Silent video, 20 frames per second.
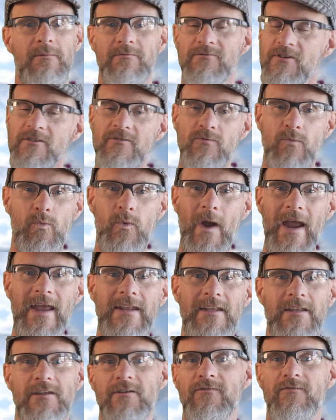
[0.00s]
just
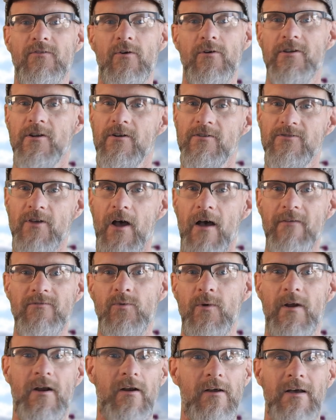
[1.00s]
waiting for your
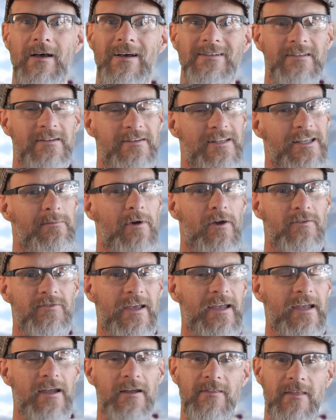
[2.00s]
software to
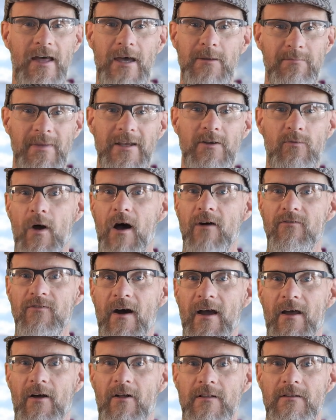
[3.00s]
demosaic that big raw
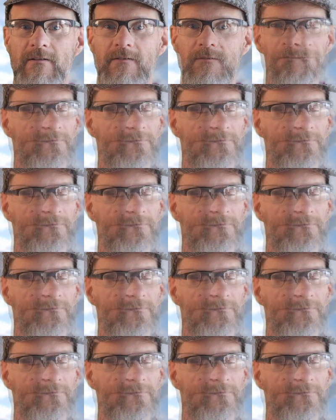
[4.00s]
file.